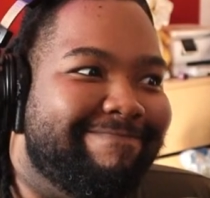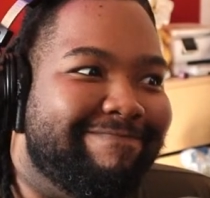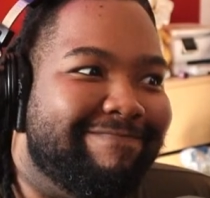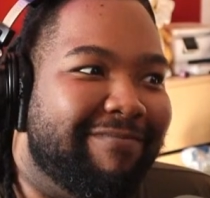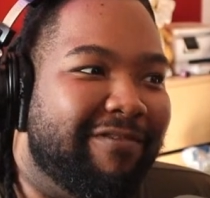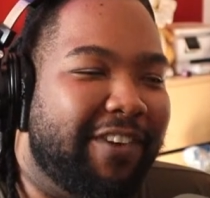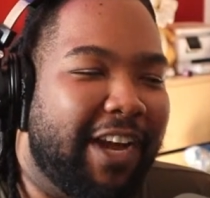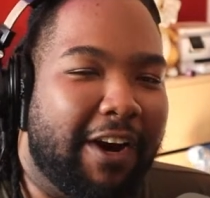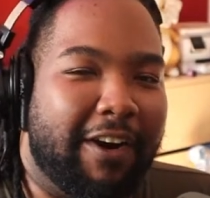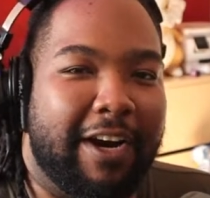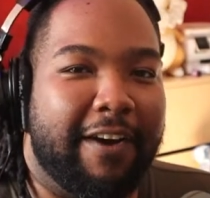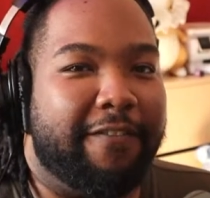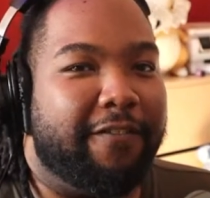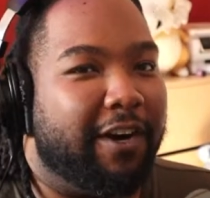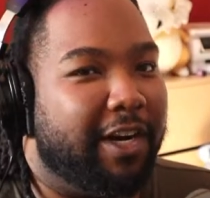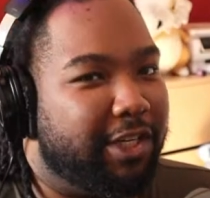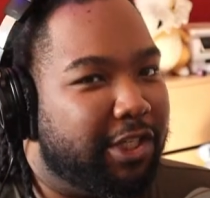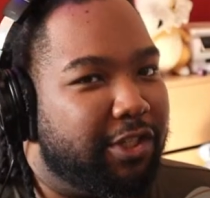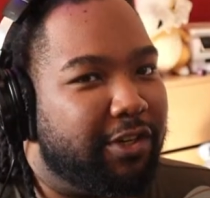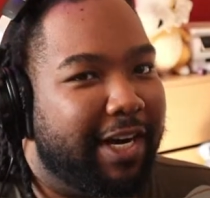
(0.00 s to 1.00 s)
very
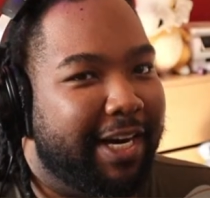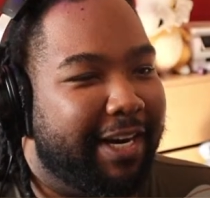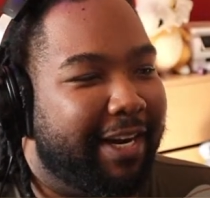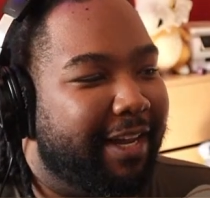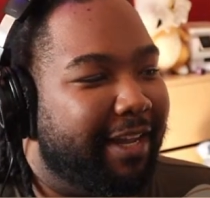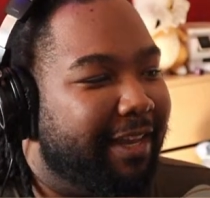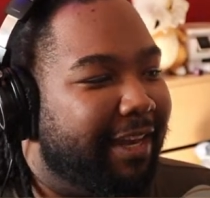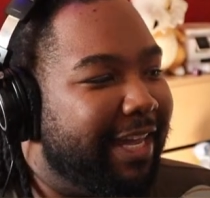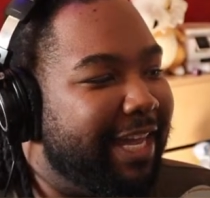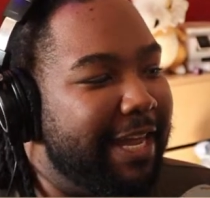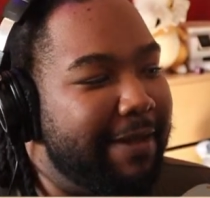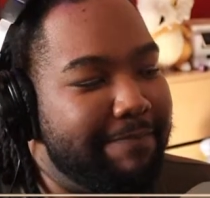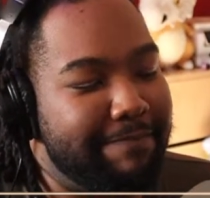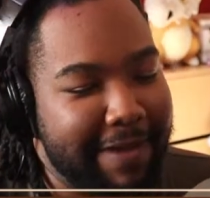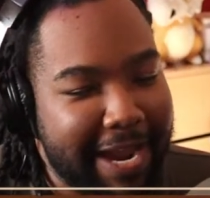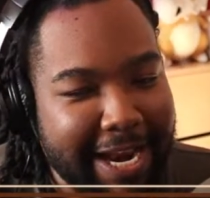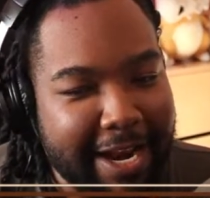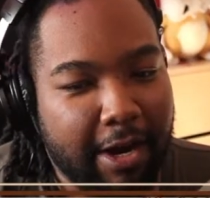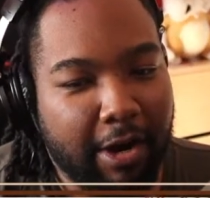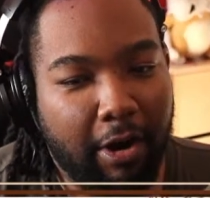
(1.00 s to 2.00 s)
frustrating. Like he
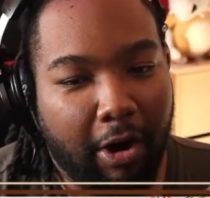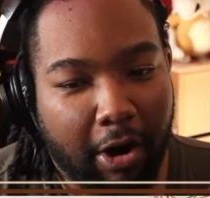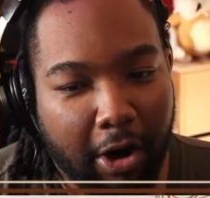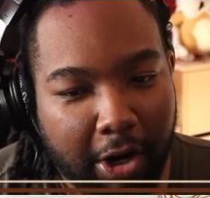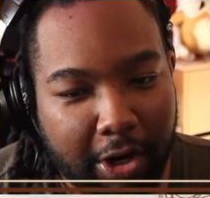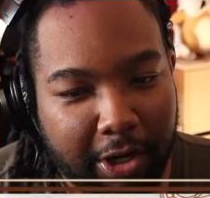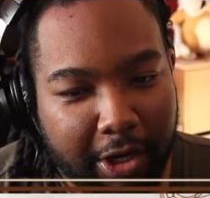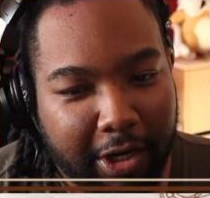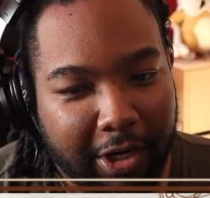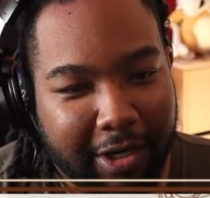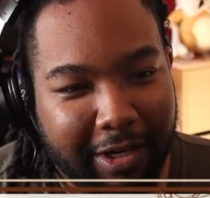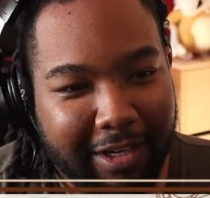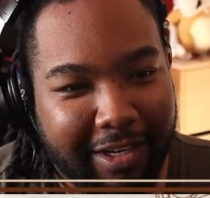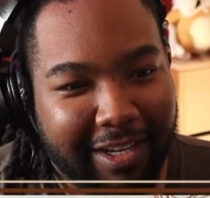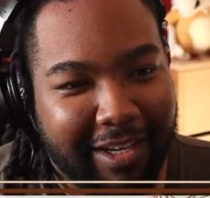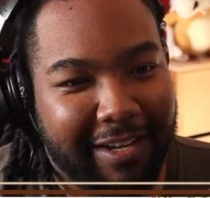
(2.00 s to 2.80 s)
made it harder